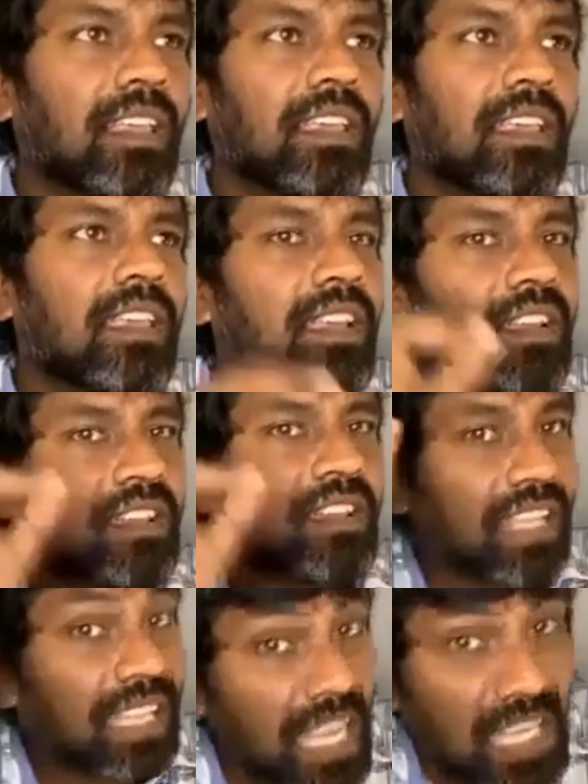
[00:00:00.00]
in the
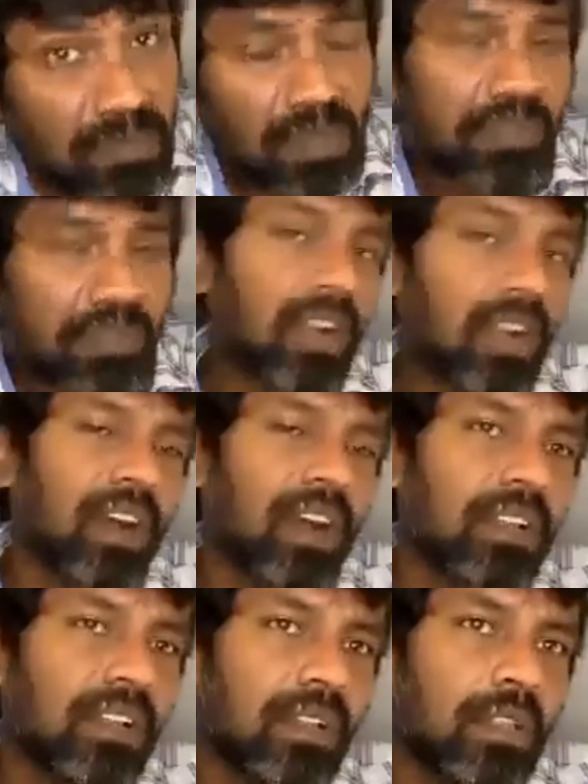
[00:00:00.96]
kingdom of God,
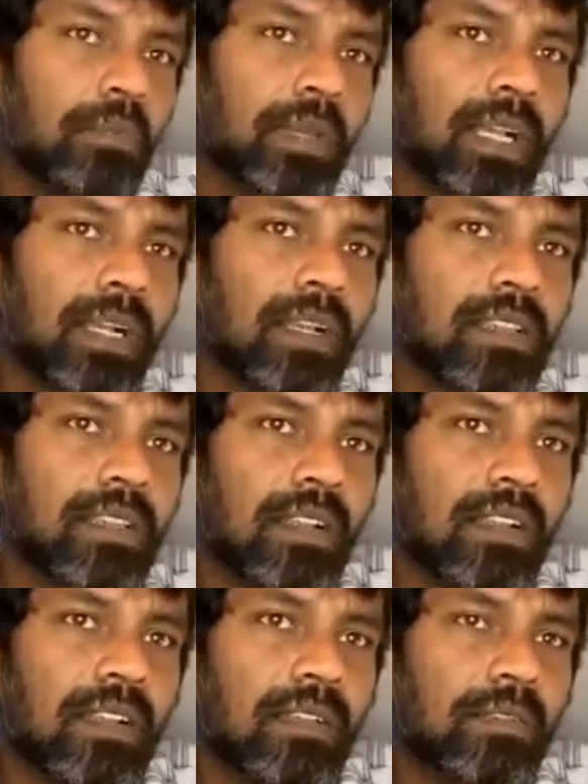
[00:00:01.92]
because
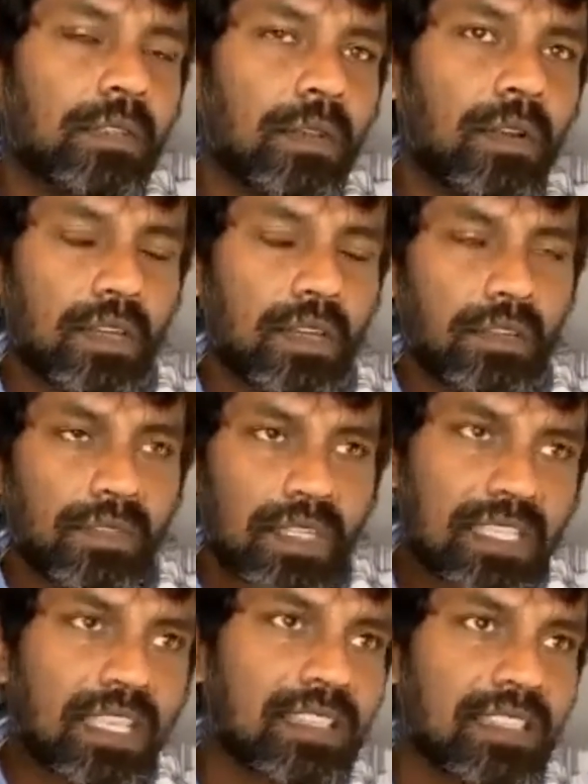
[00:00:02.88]
the Lord even
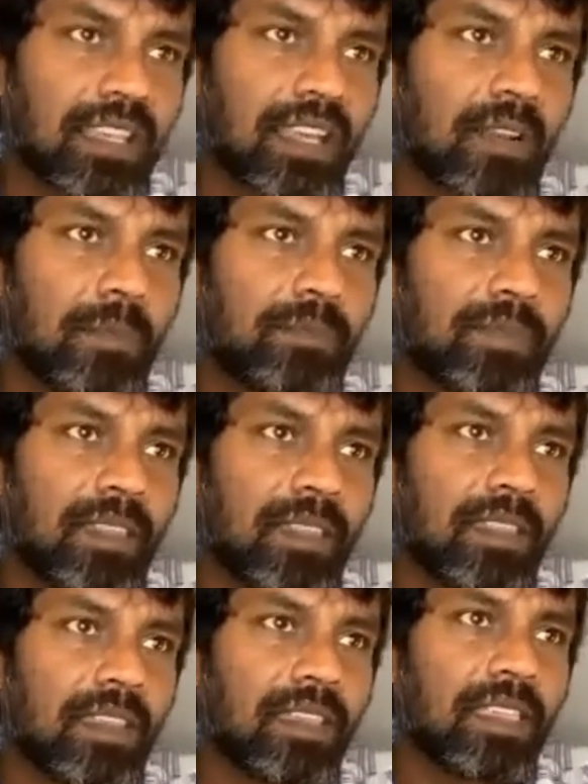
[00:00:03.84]
says that
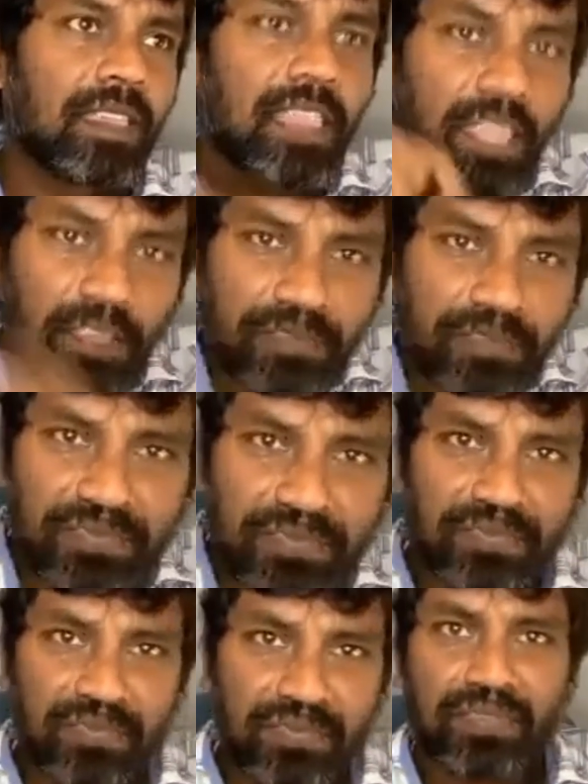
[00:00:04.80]
if
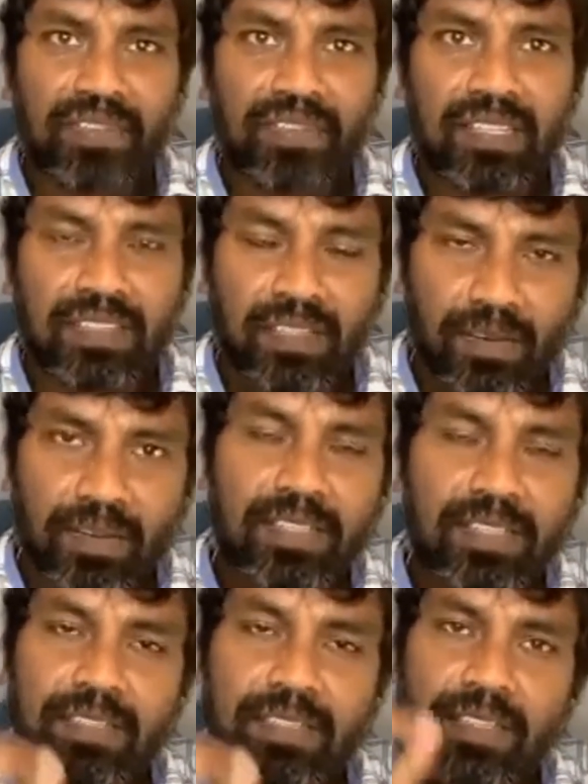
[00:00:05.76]
the Lord
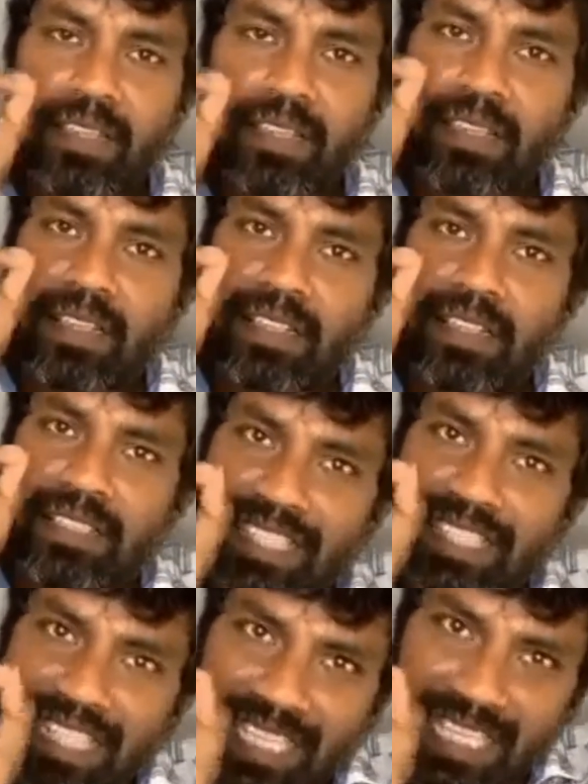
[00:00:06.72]
says, seek
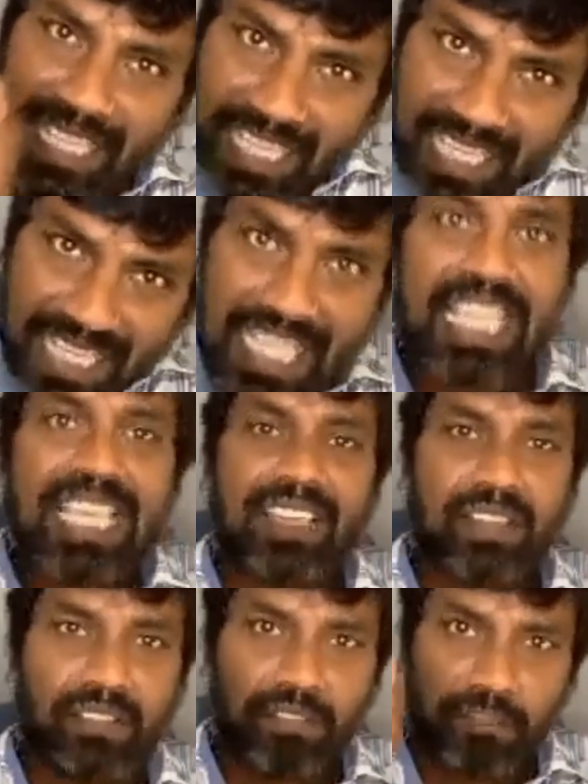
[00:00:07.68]
ye
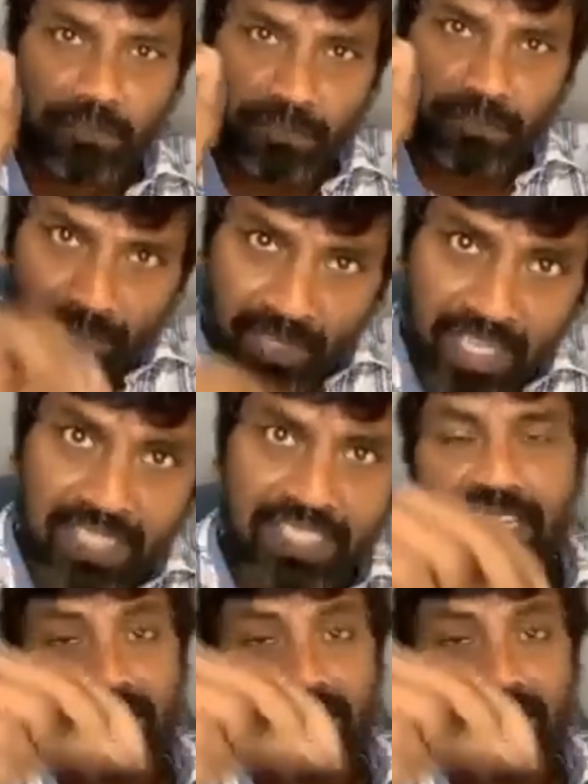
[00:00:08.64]
first the